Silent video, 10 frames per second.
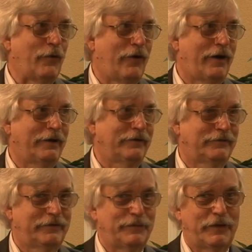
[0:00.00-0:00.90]
on
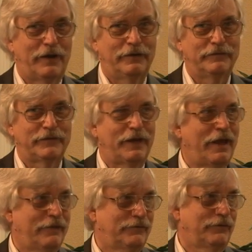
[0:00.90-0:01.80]
as some kind of an
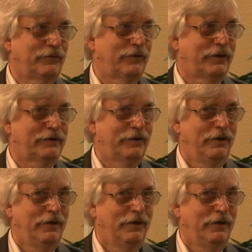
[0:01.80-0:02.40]
afterthought.